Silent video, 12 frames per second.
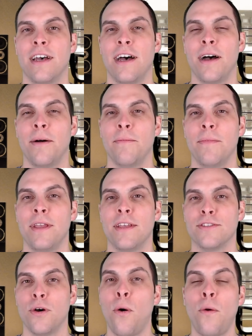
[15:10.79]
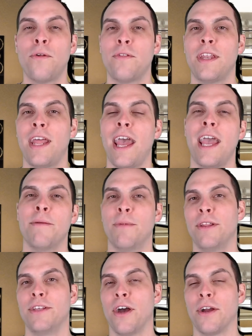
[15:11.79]
um, is older than A
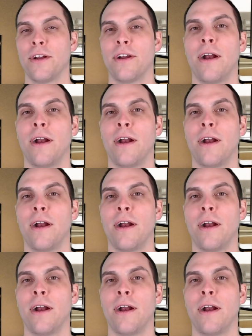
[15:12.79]
but young.